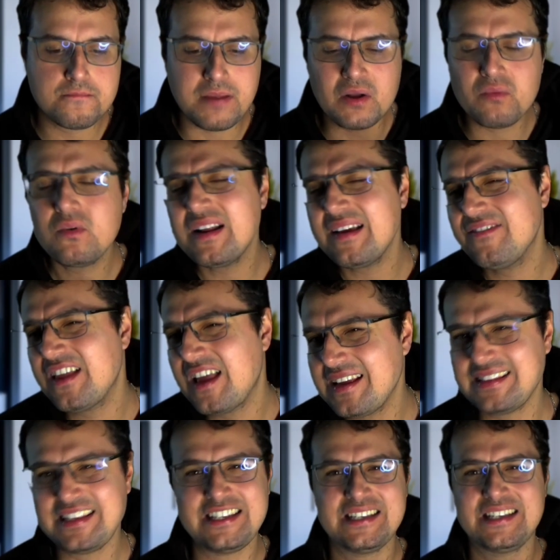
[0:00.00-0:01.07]
but I would have
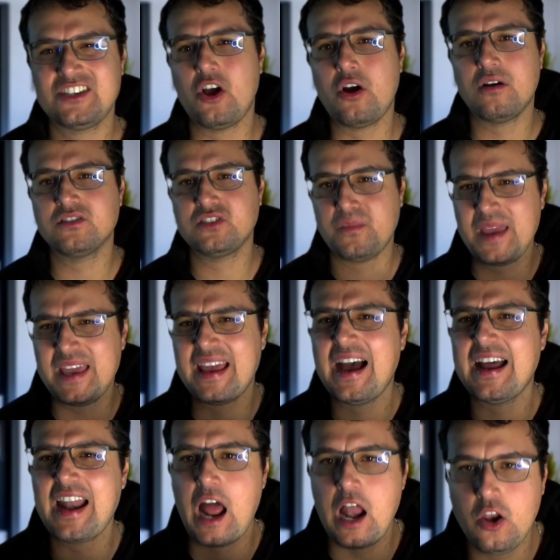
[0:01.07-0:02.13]
liked this song to be
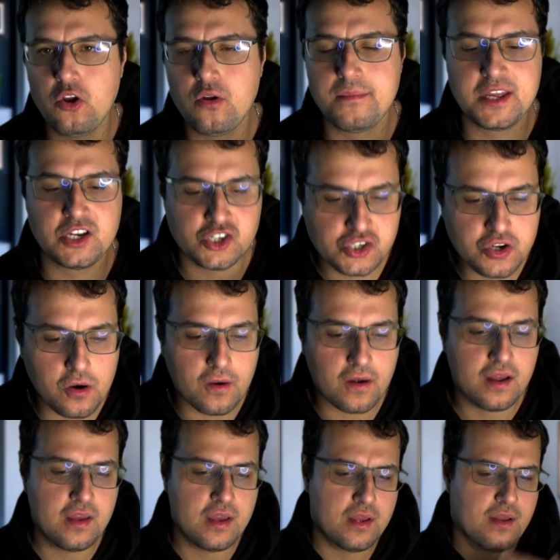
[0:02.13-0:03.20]
cut a little bit
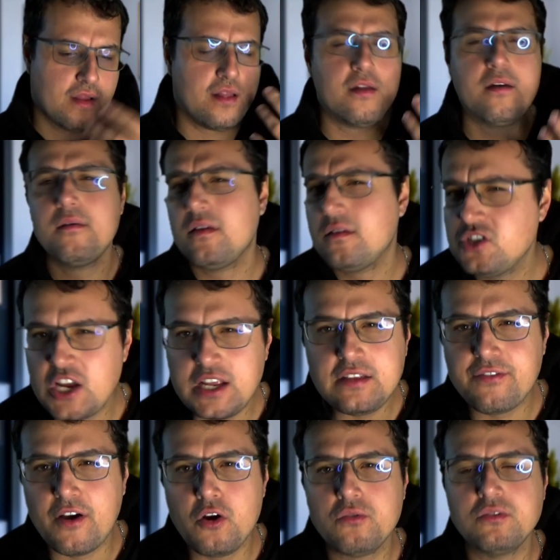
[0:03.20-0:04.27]
short. Gene's
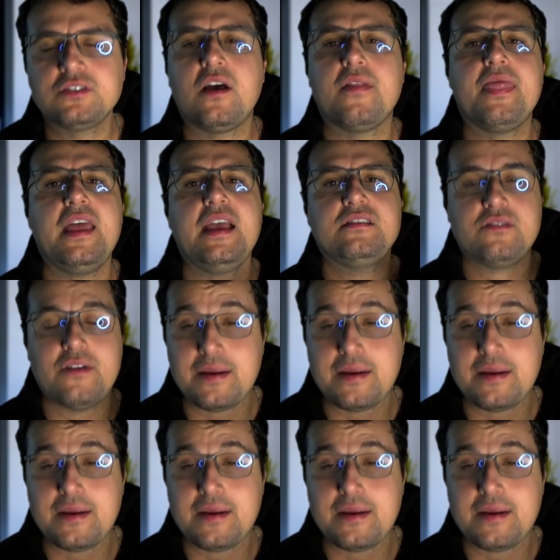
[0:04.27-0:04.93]
vocals on this are